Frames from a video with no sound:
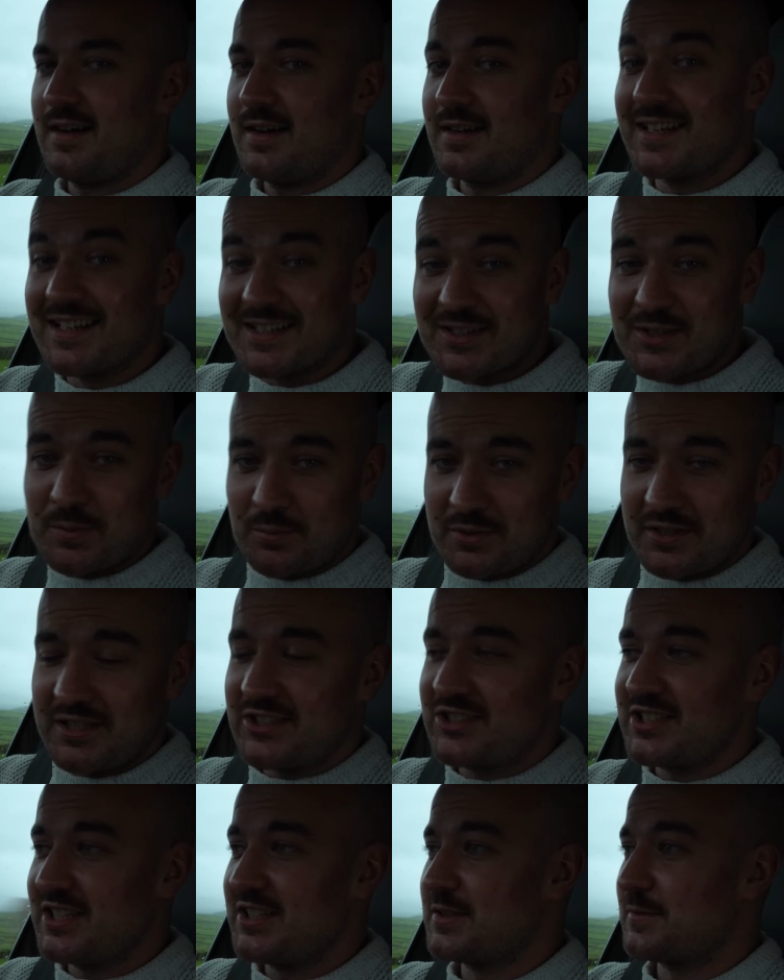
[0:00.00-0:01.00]
And in a
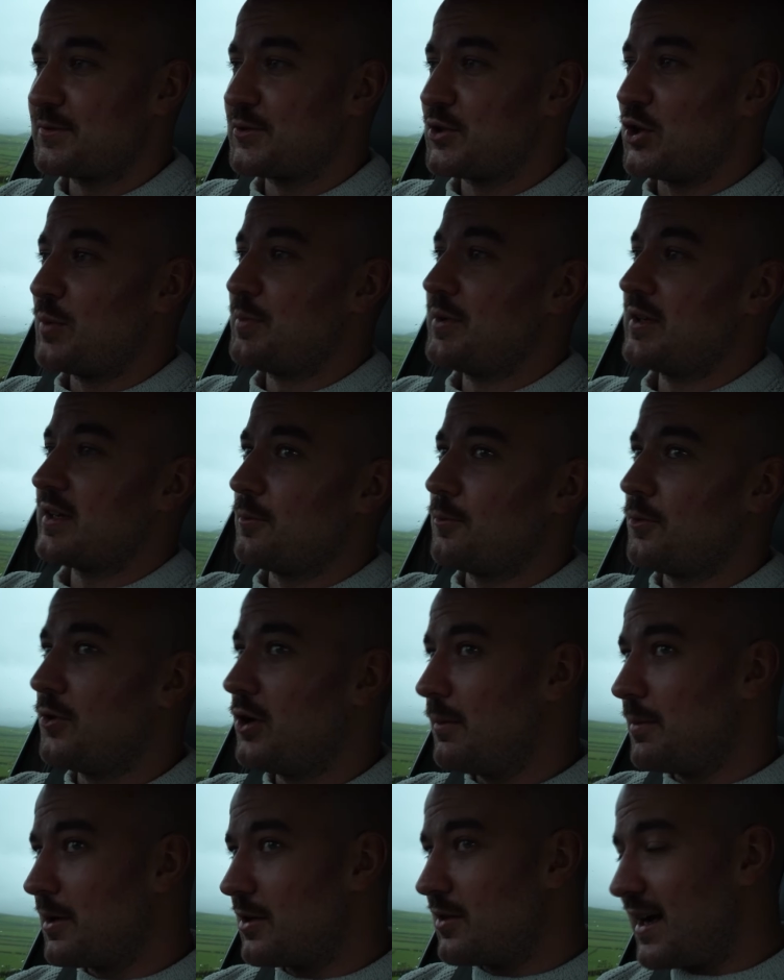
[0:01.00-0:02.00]
complete change of topic, what
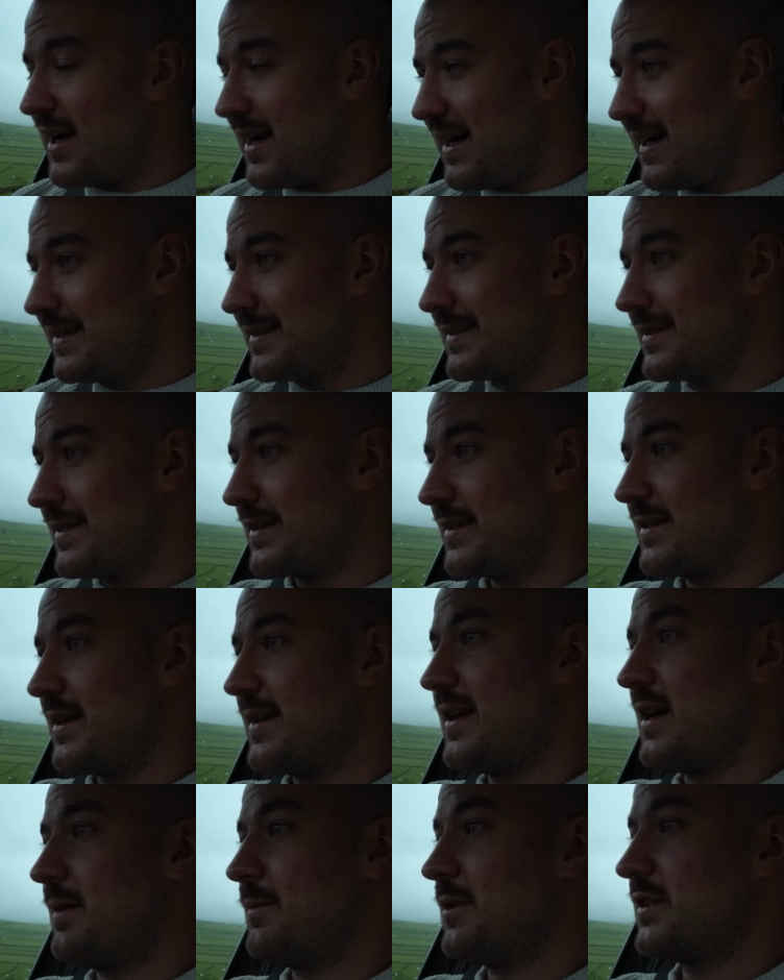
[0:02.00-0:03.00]
about handling
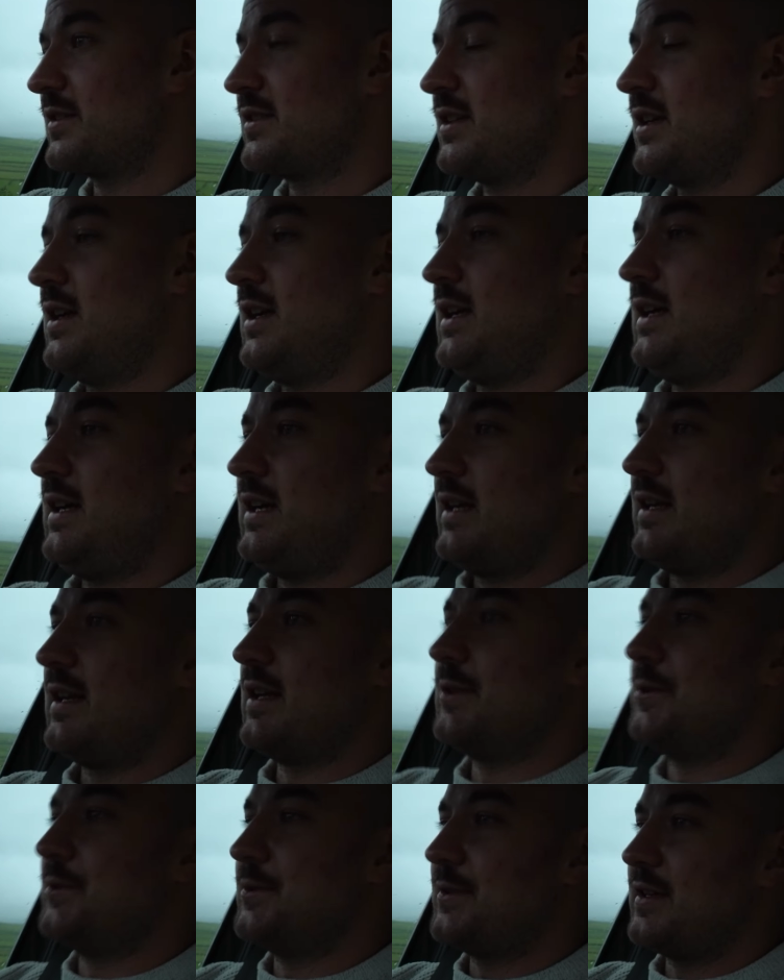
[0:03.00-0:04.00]
dynamics?
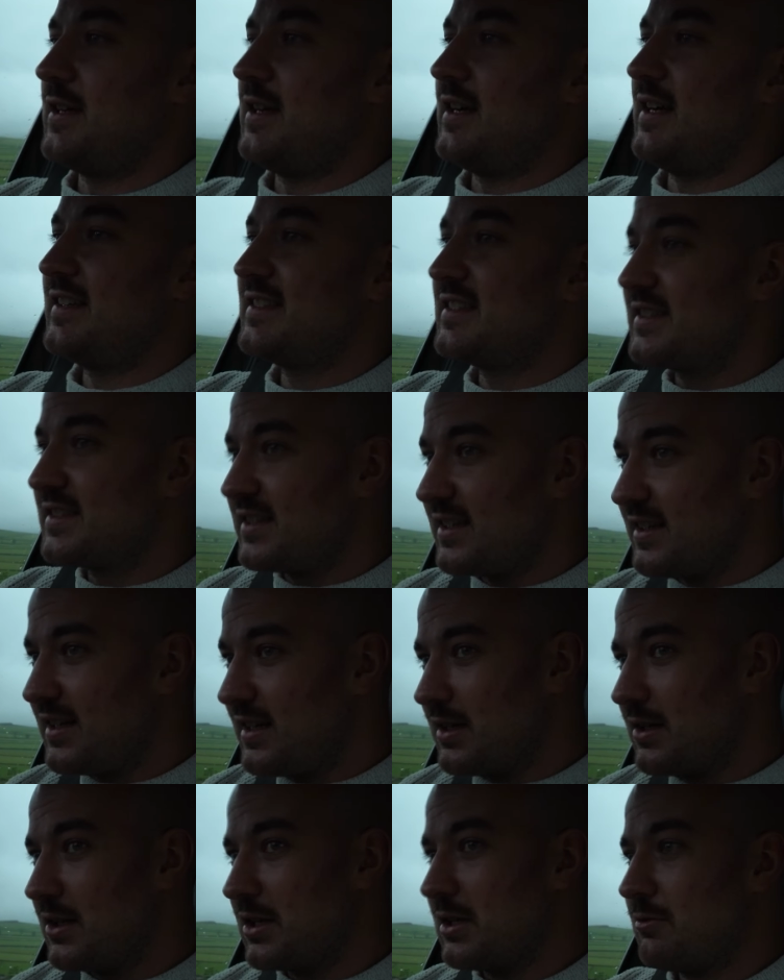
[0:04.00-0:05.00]
Now, as I said
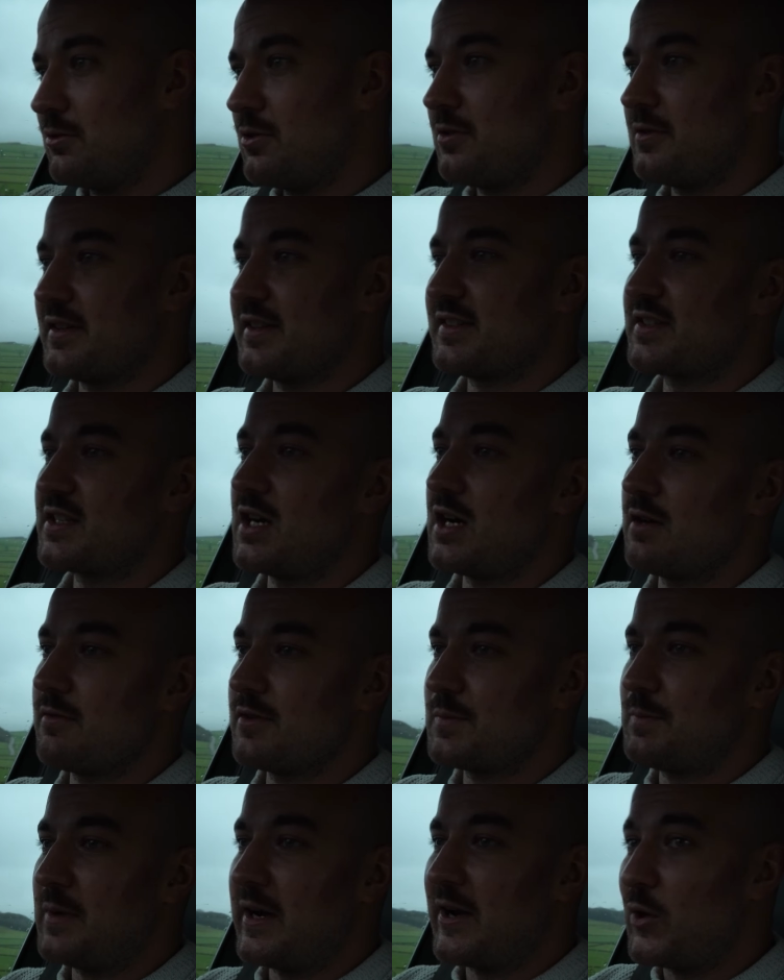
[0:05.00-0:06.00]
earlier on, this car
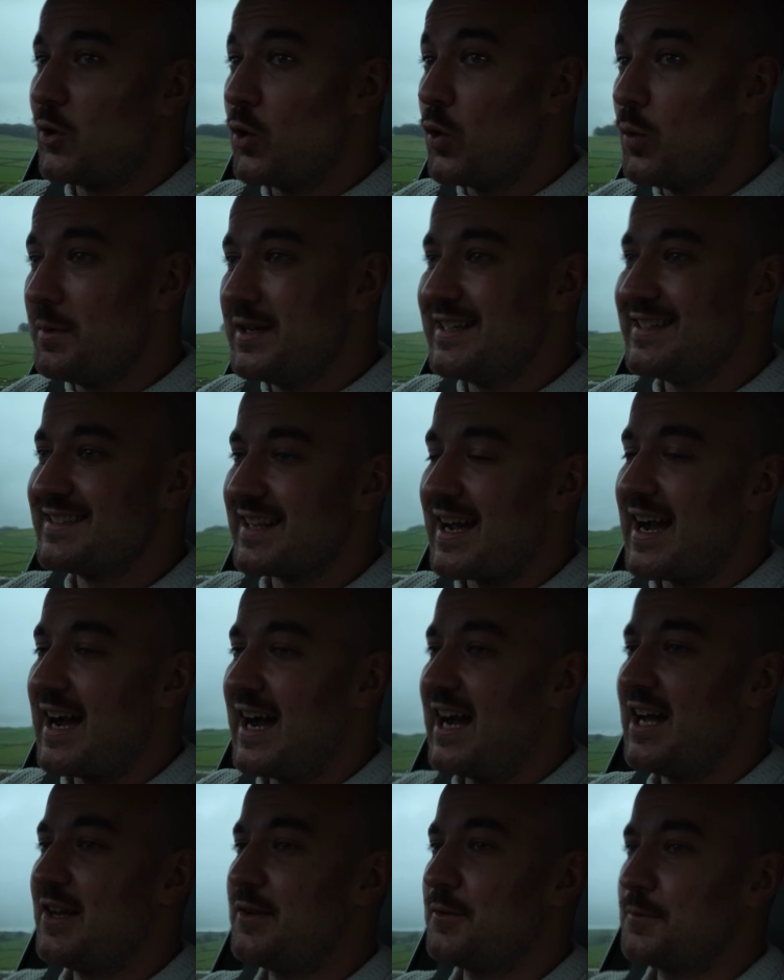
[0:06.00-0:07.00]
is by no means a
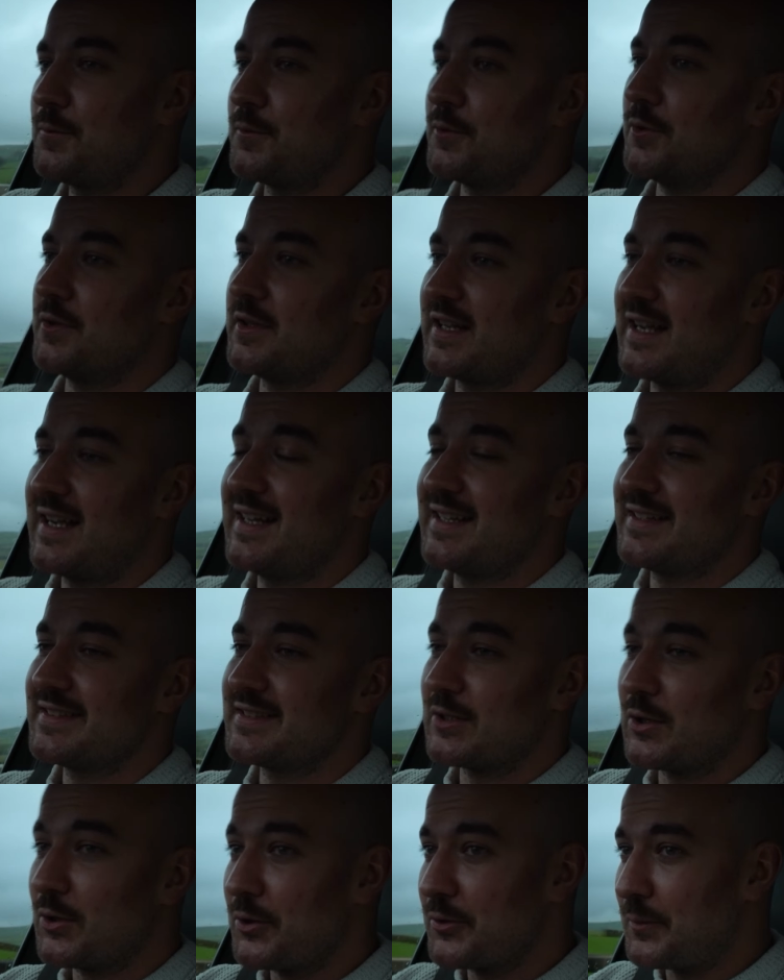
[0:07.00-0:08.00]
handful. It has
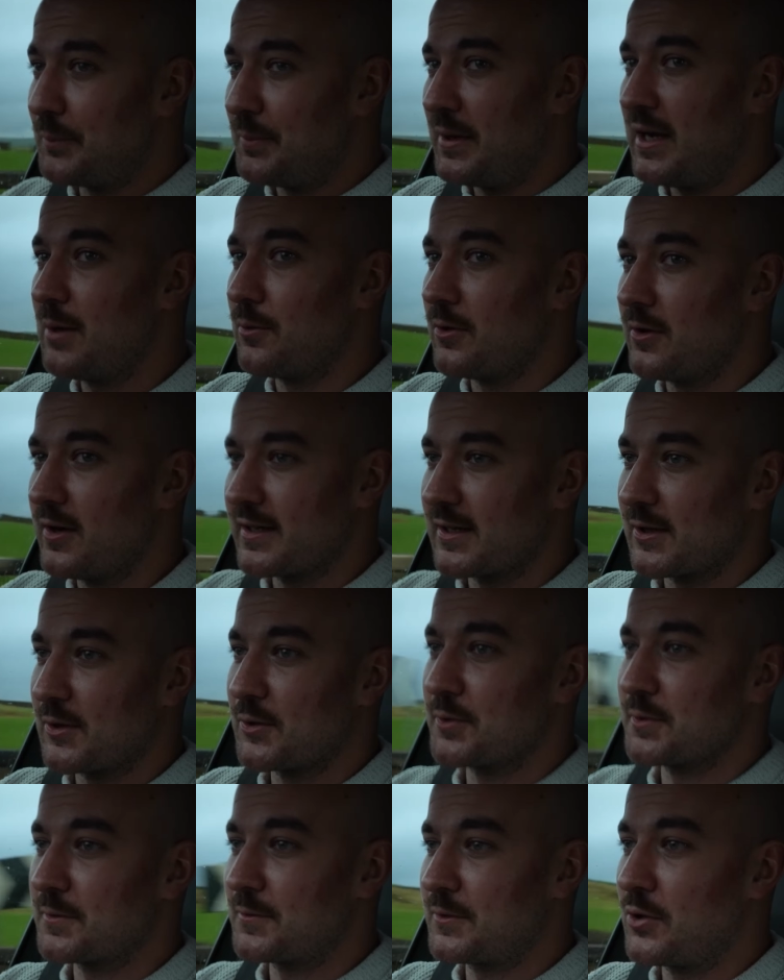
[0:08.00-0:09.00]
a lot of power and a
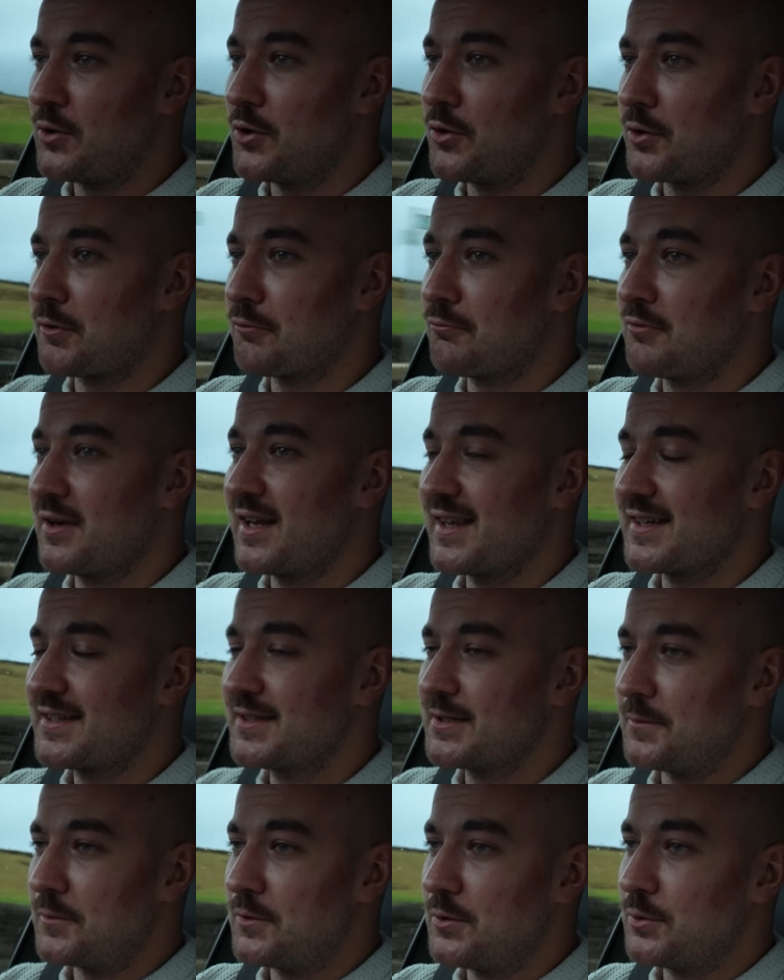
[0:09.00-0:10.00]
lot of torque
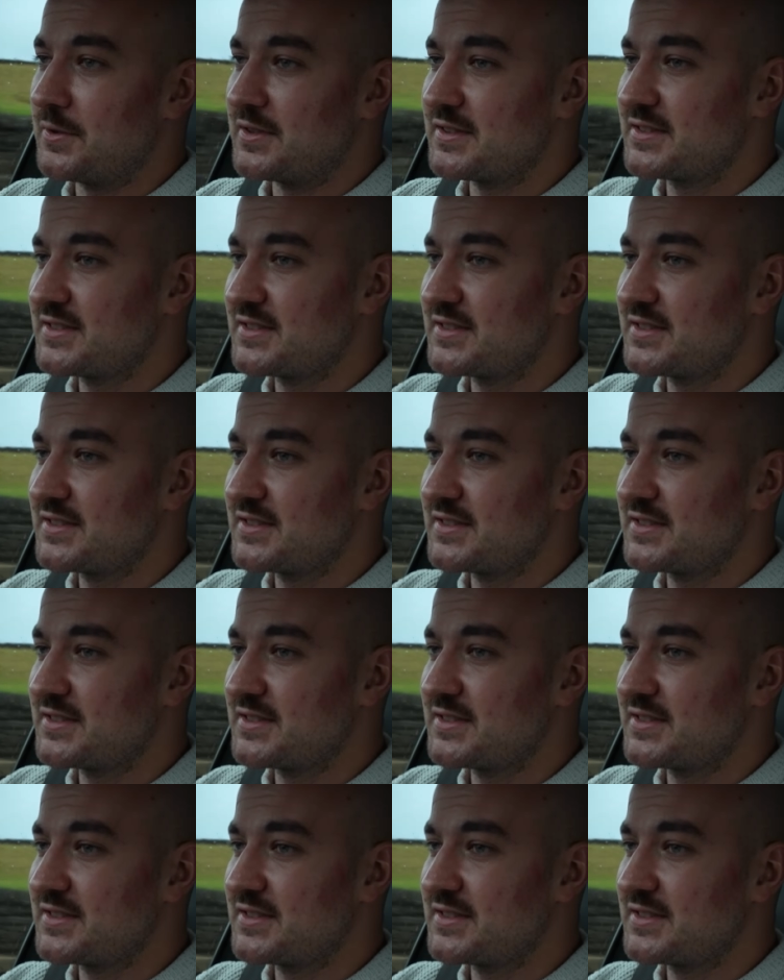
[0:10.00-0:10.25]
relative to its